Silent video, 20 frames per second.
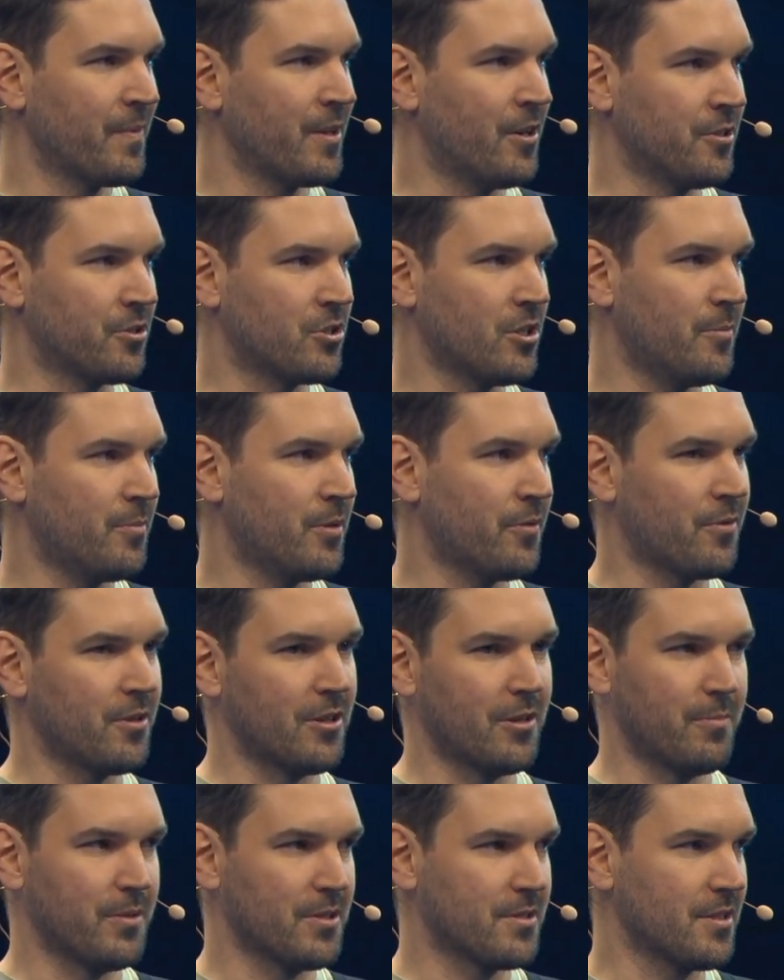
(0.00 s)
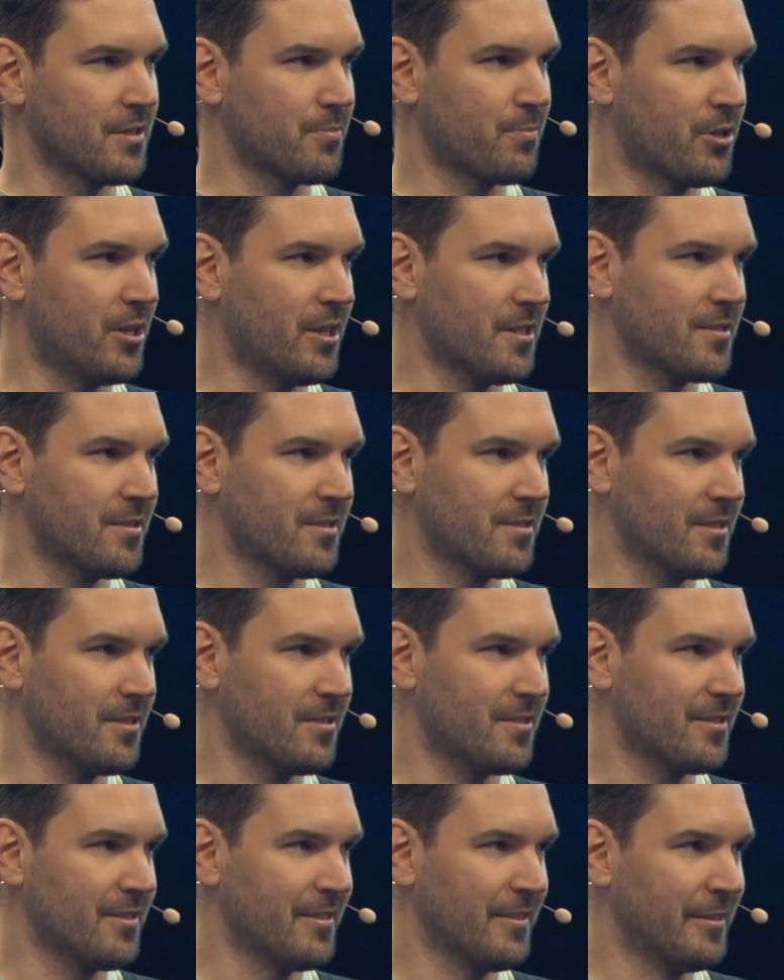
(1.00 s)
on top of their business
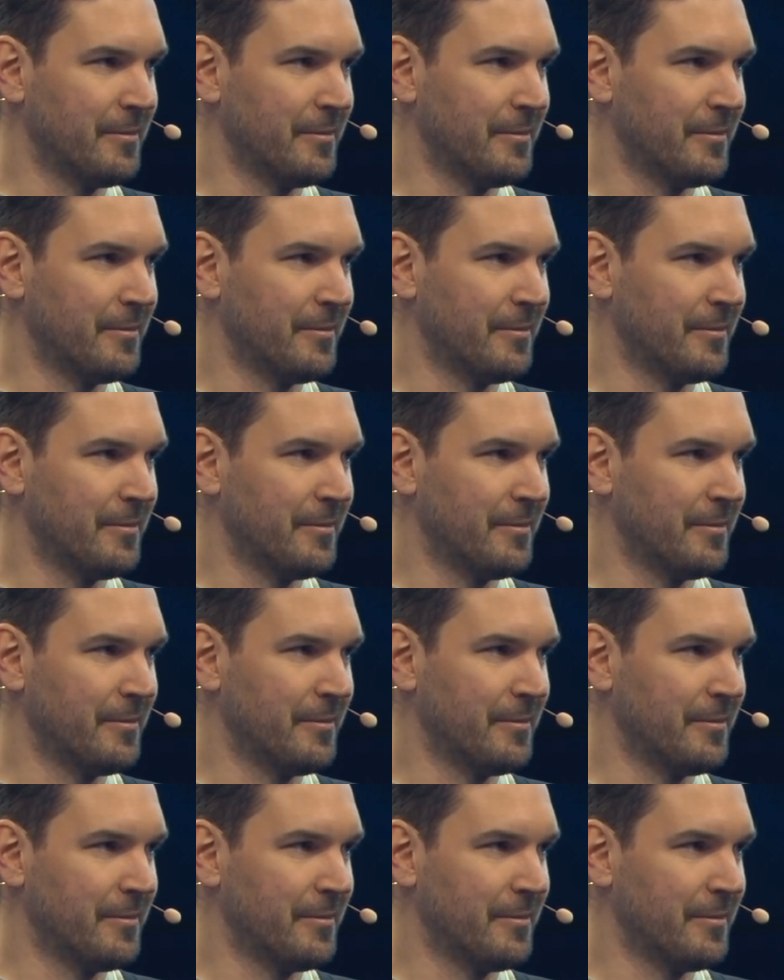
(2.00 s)
processes